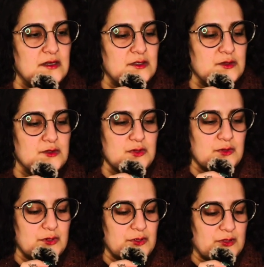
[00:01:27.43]

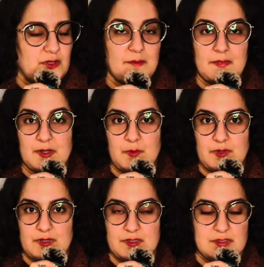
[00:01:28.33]
tutorial, but it
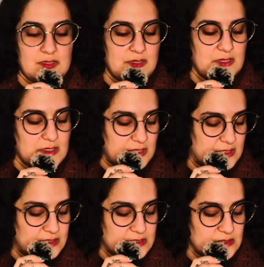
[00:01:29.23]
works. It
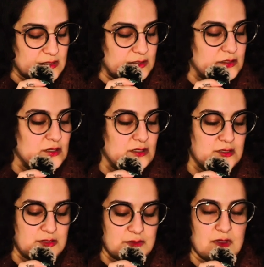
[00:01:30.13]
is not
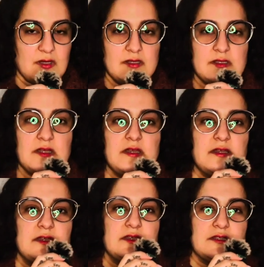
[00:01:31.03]
too hot.
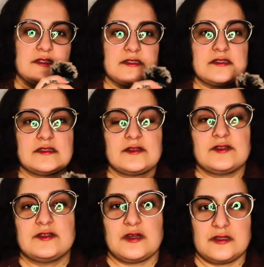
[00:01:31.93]
It is
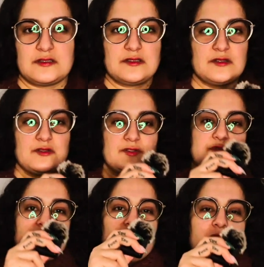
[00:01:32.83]
not
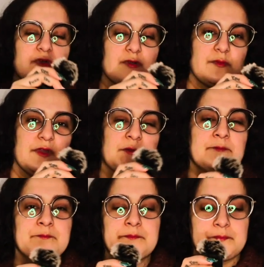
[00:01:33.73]
too warm.
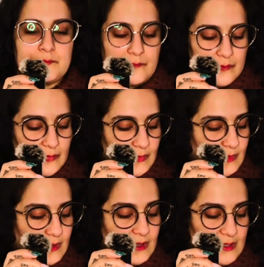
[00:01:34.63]

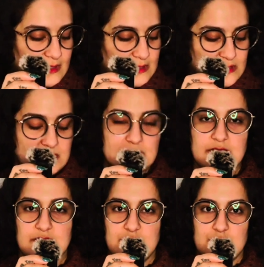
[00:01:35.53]
It is
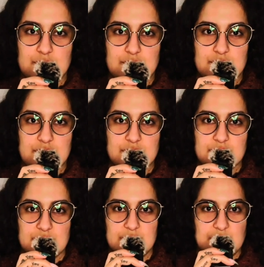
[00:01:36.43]
huge,
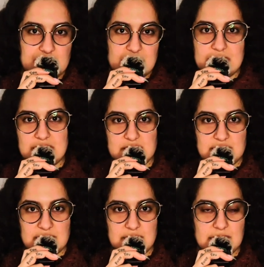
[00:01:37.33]
but it is
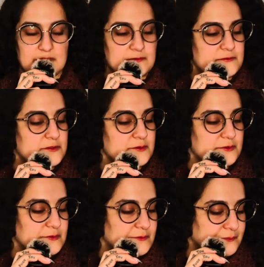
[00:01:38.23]
very
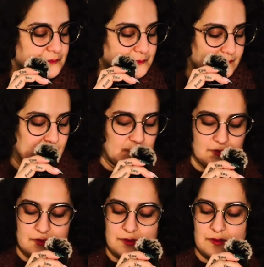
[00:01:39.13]
comfortable.
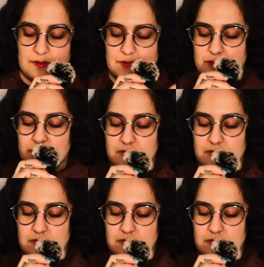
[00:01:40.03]
So